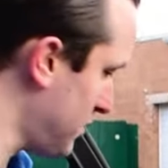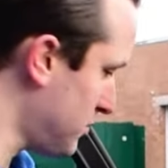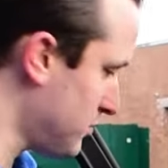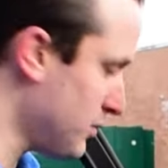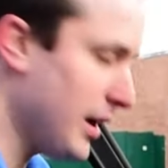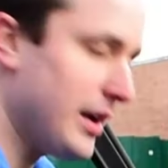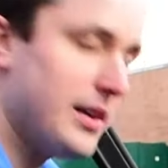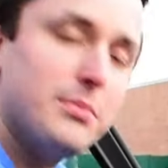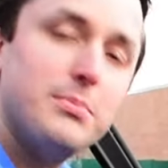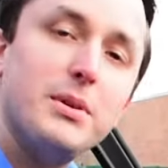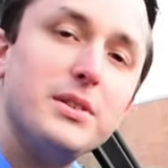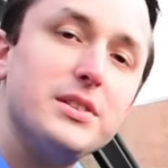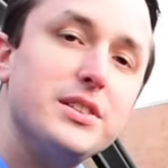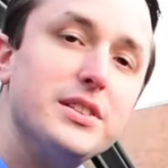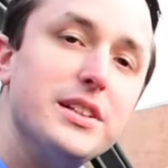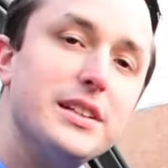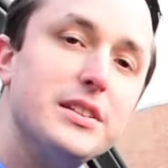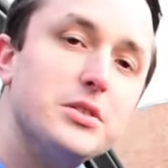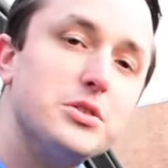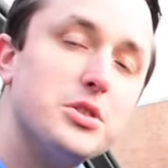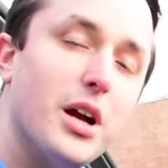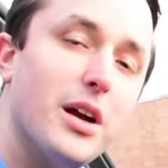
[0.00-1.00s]
right up
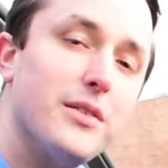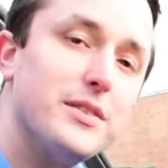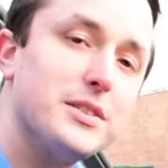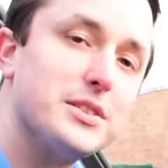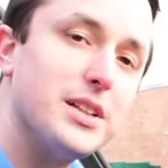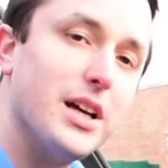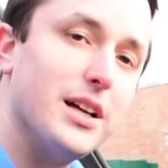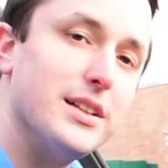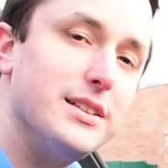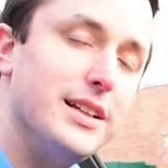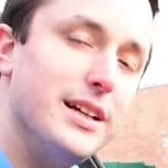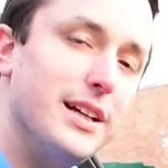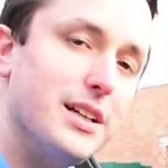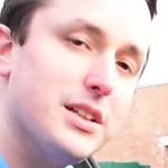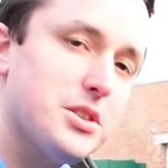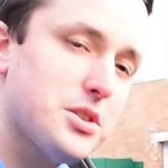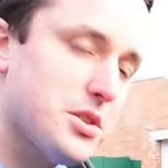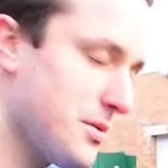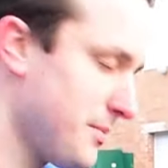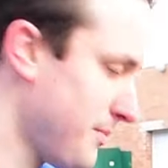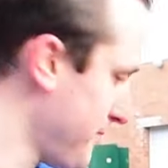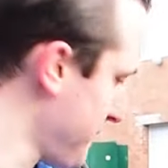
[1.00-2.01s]
underneath the driver's side
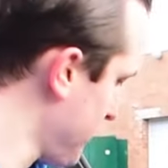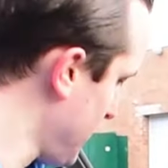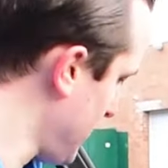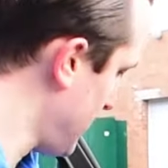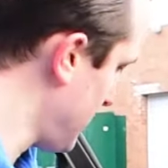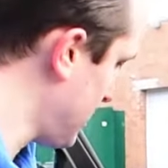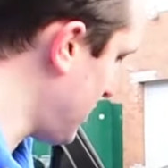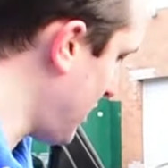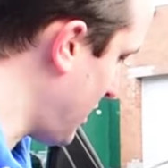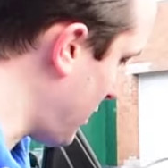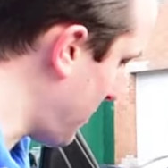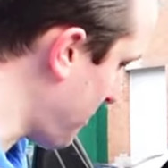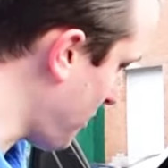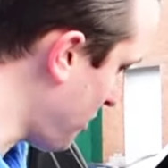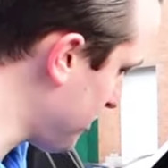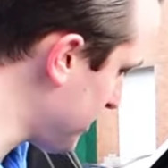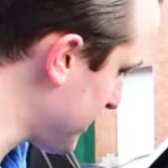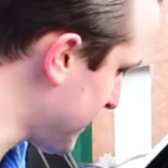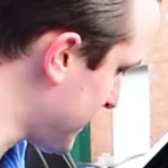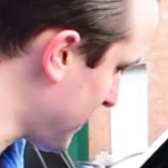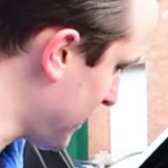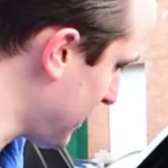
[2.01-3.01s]
dash,
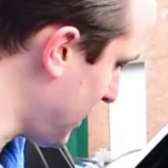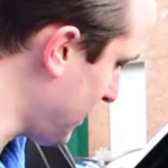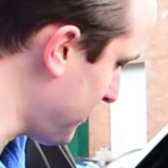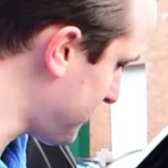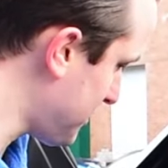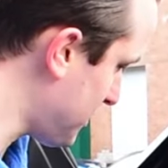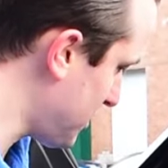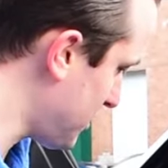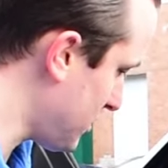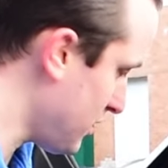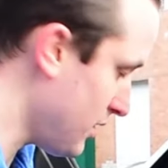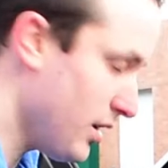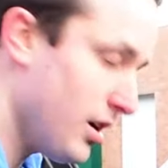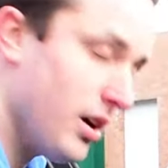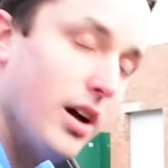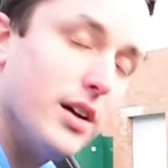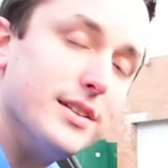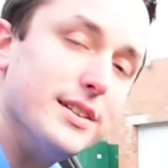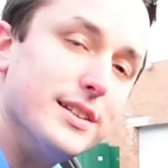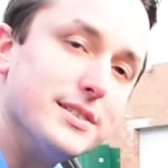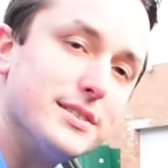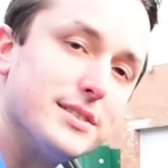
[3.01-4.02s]
over to the left
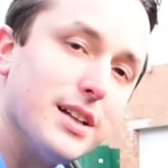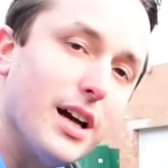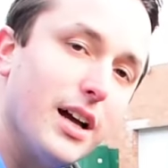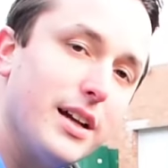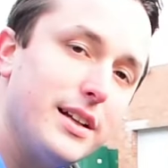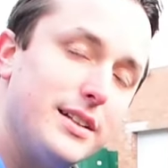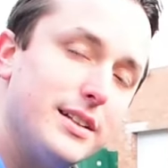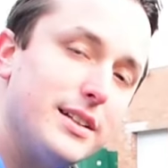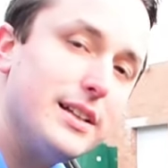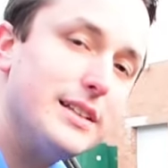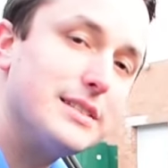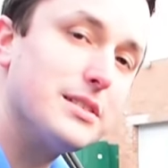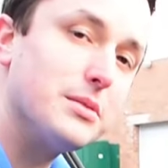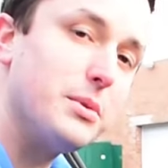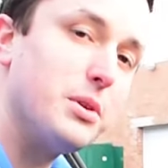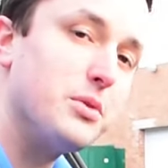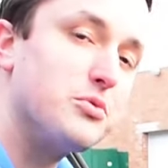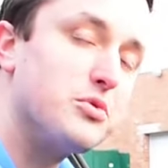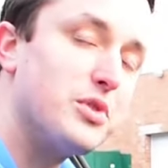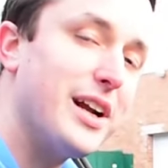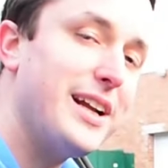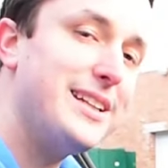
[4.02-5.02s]
on this side. It's gonna
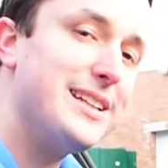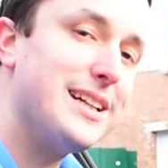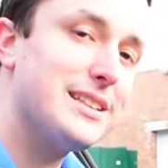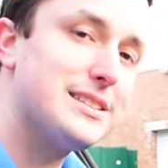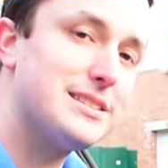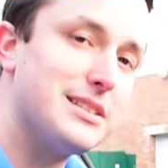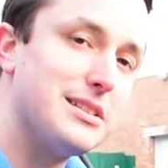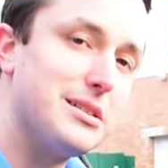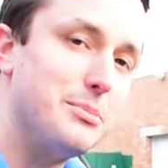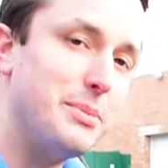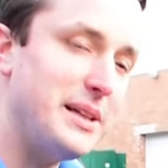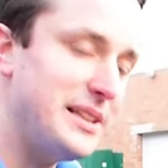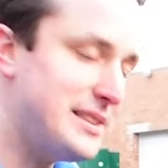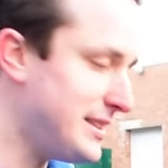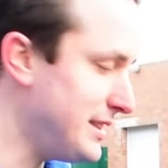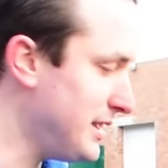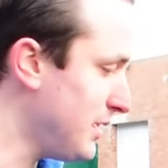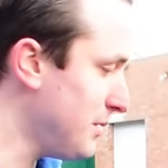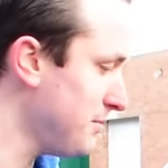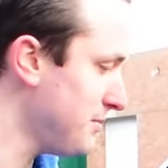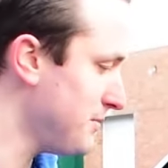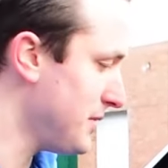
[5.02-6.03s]
be right next to the
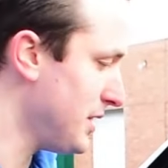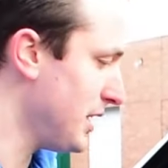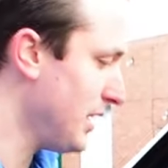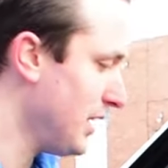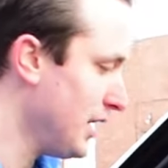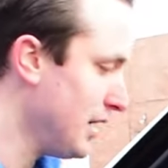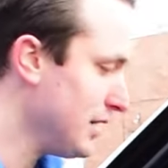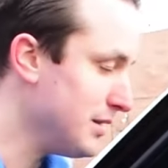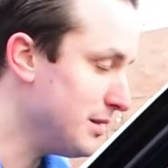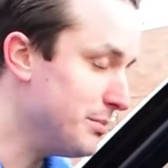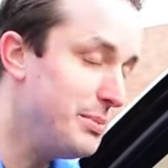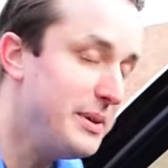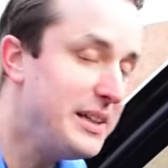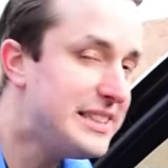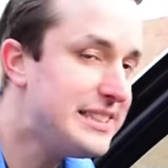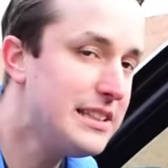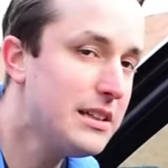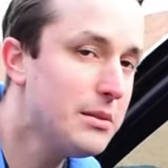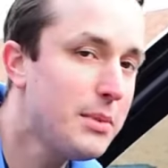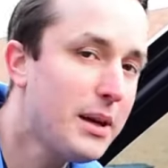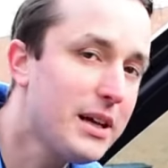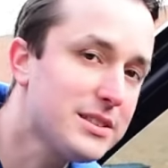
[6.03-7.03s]
BCM. The
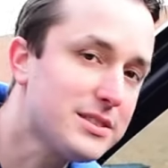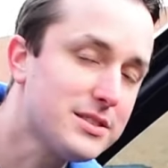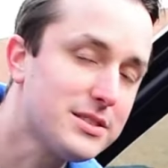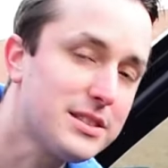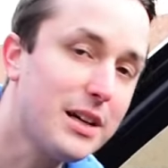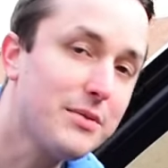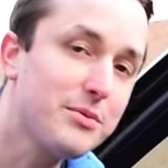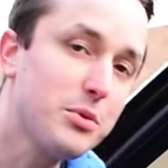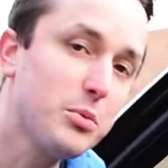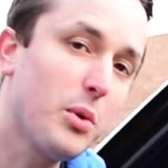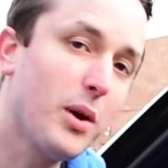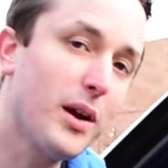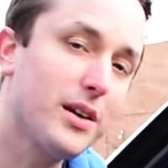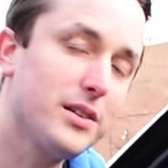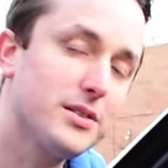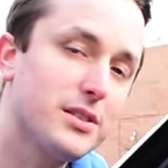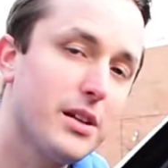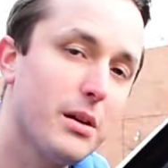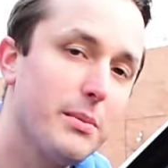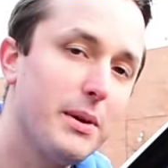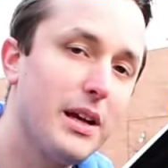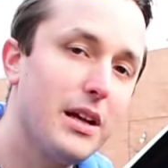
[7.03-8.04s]
BCM has 7 wires
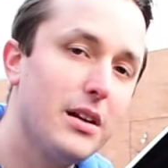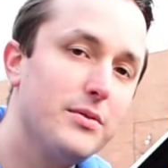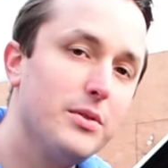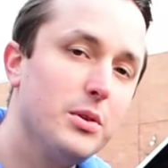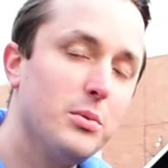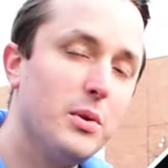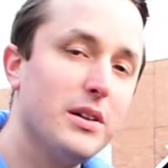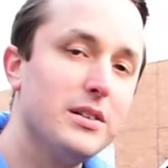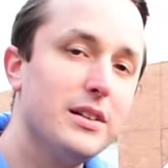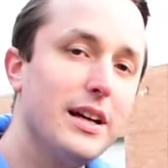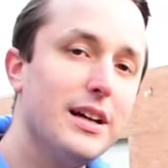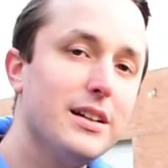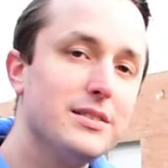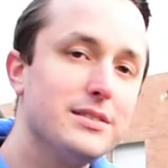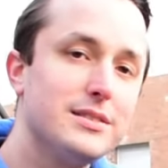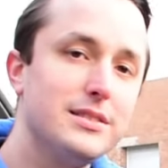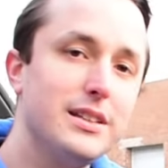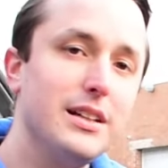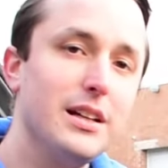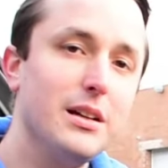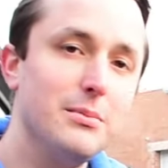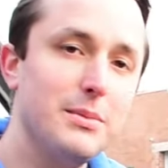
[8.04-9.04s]
coming out of it while the
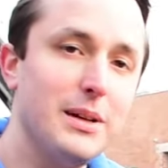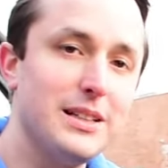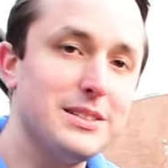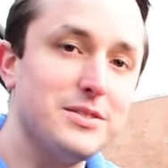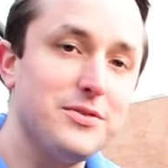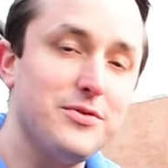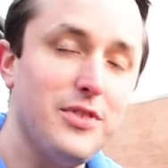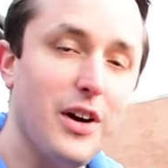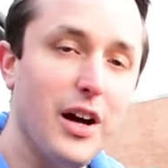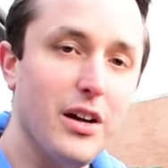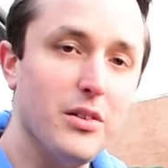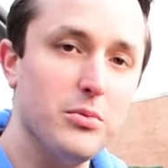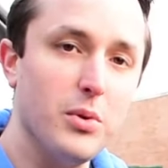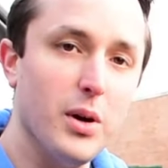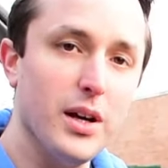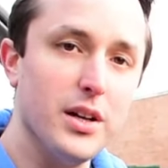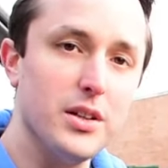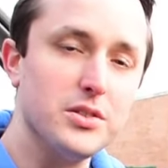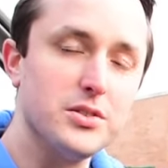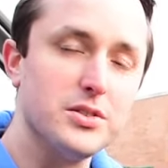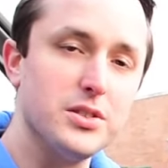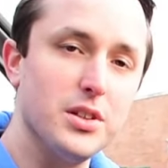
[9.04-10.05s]
LCM has 5
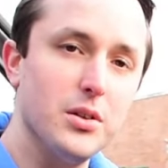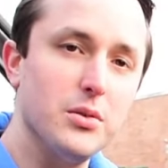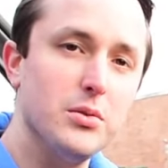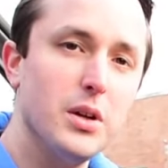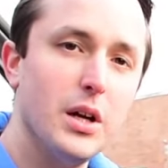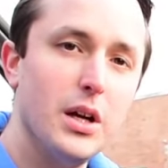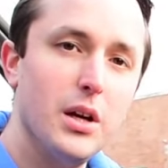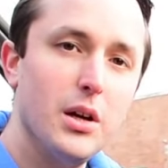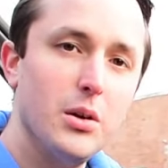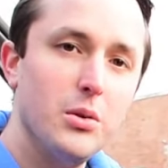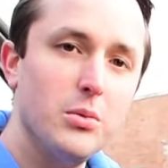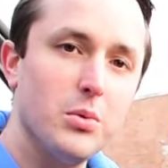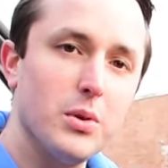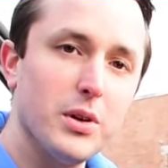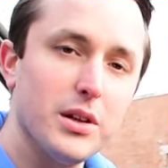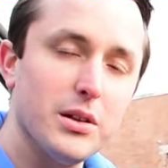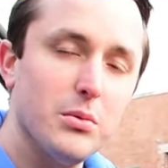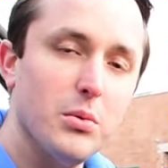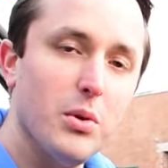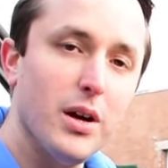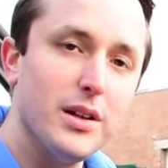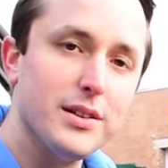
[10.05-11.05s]
wires. So we're
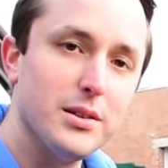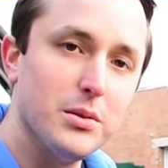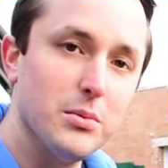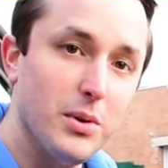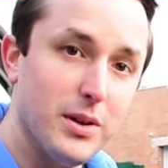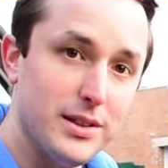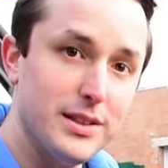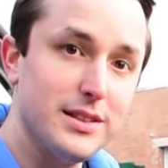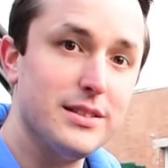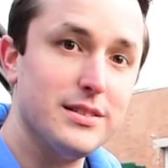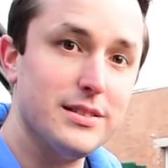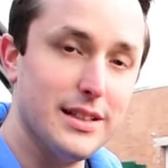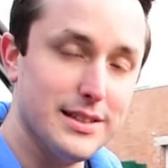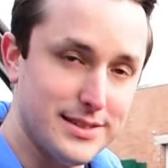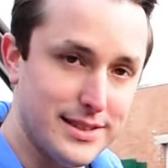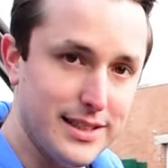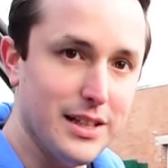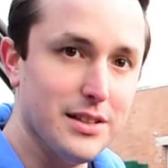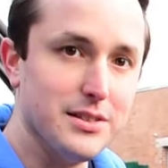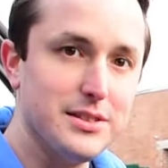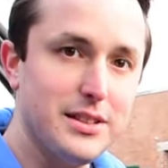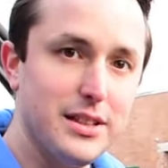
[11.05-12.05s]
gonna want the one that's
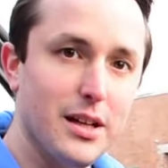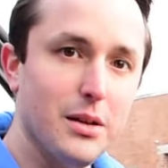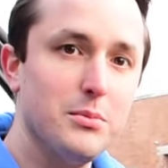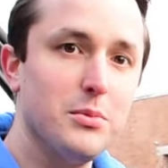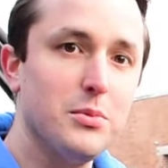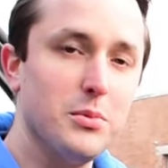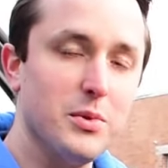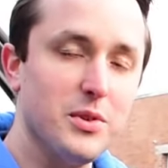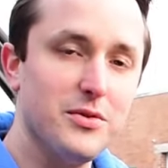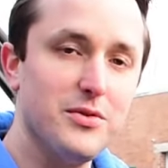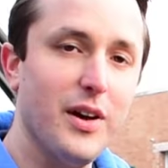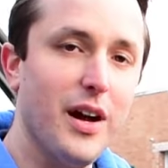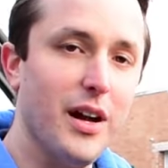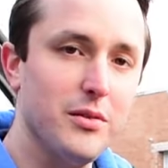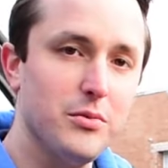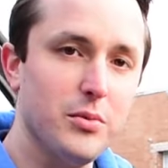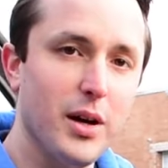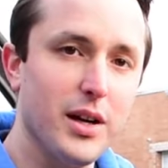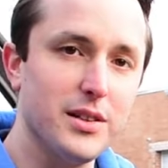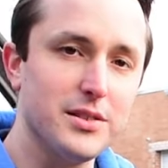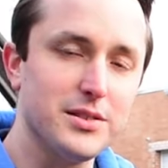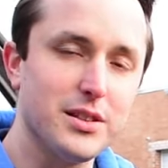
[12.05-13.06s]
the LCM with 5
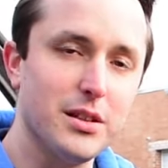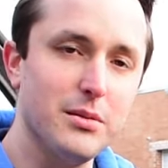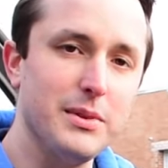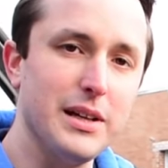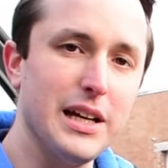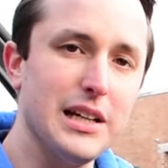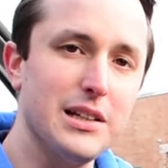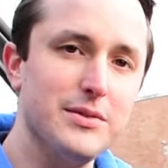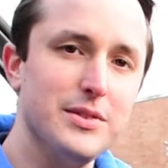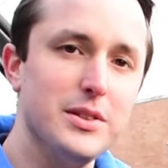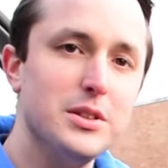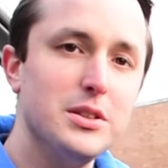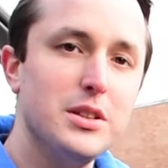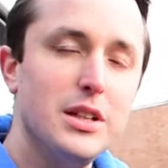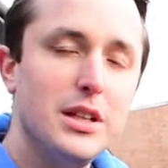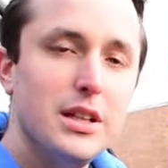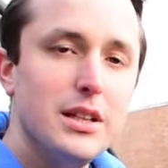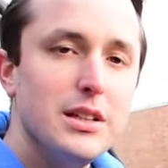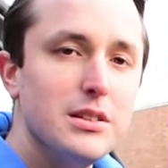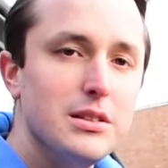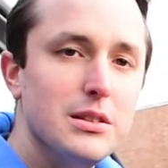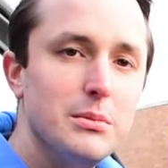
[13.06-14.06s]
wires coming out of it.
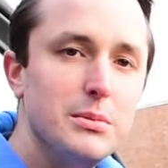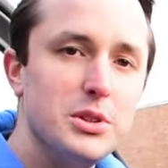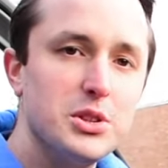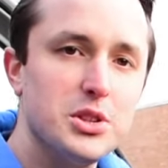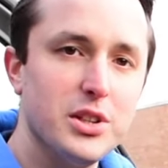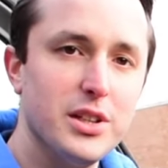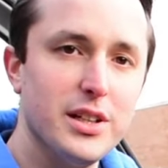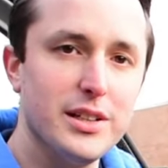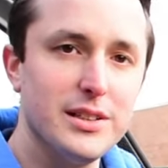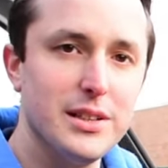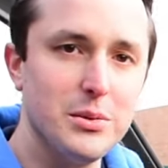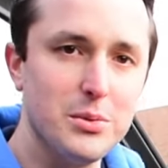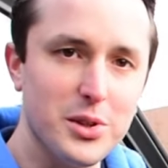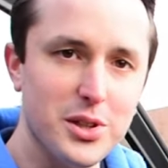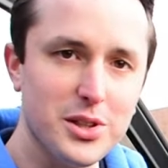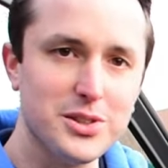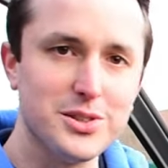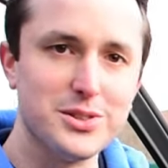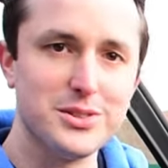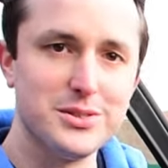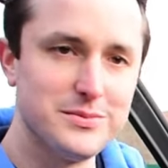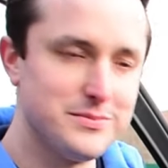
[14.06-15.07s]
Let me show you how that
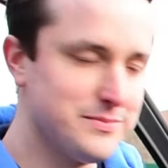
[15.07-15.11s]
works.